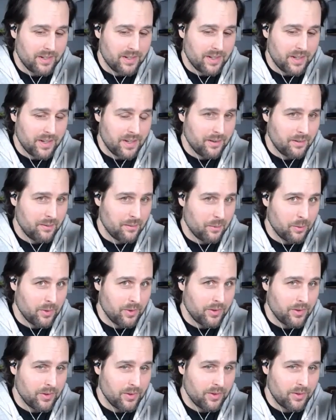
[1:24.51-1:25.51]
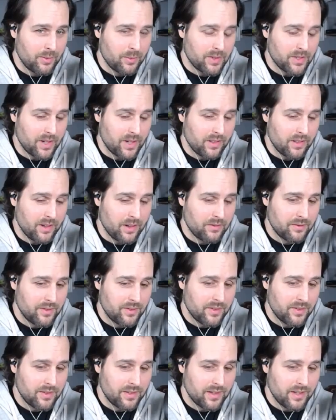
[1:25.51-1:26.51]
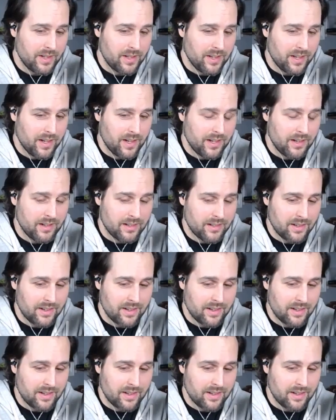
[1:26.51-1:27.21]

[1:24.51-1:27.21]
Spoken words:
and I've worn those, which I loved. And